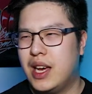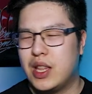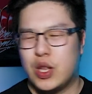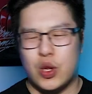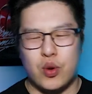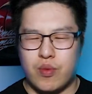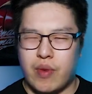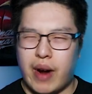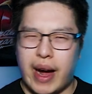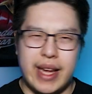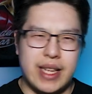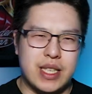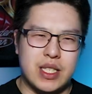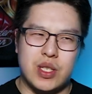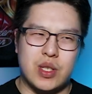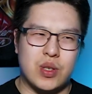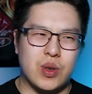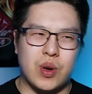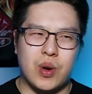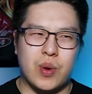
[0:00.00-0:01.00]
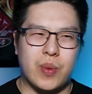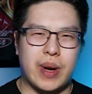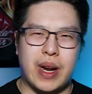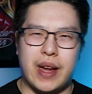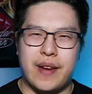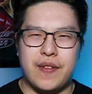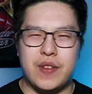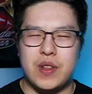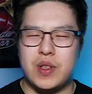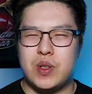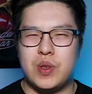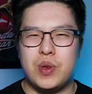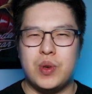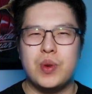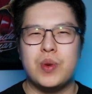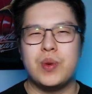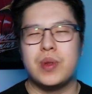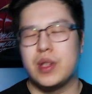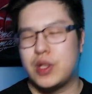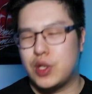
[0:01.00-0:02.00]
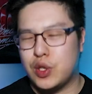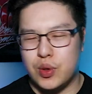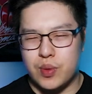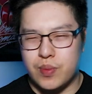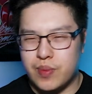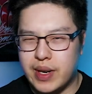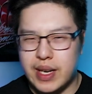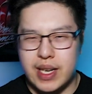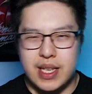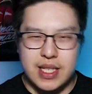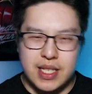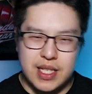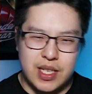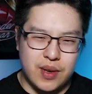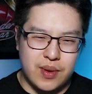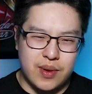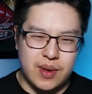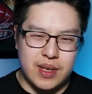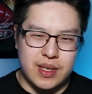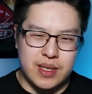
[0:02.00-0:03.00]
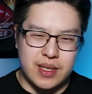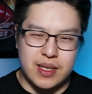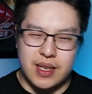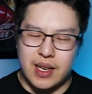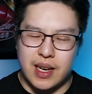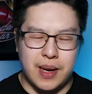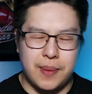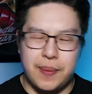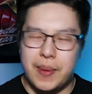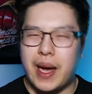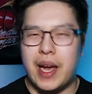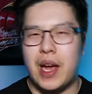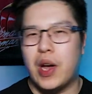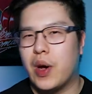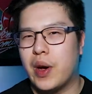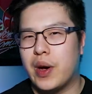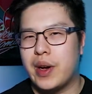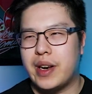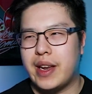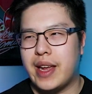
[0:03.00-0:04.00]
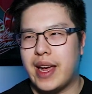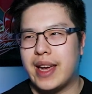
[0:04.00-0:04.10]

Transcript: the rights or whatever to the Tomb Raider series, um, I heard.